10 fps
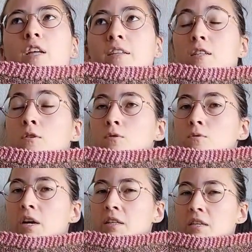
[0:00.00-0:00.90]
I didn't do
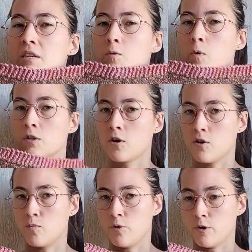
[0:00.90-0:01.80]
any one color
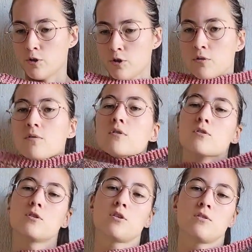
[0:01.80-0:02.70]
brioche. The
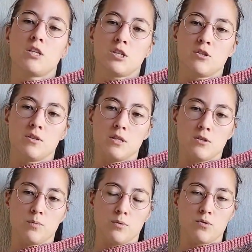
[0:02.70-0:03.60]
second section is
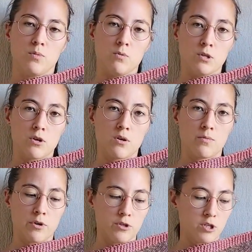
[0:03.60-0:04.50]
supposed to be one color
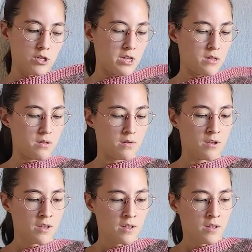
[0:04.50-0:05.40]
brioche, and
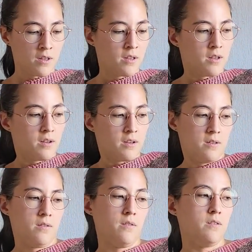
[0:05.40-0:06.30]

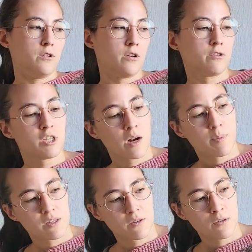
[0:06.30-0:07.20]
the original
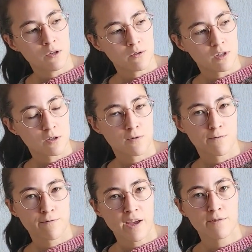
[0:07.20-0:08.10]
pattern uses
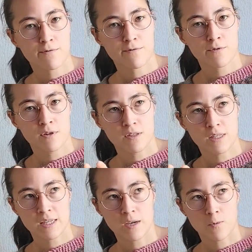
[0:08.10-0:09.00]
5
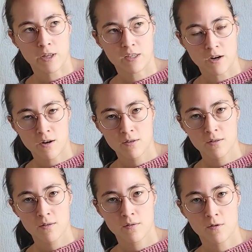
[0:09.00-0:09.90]
DK weight
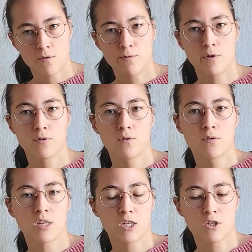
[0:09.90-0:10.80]
yarns. The first
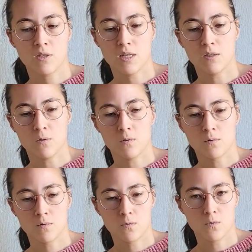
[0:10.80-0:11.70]
section is
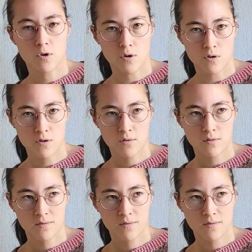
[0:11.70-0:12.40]
2 color,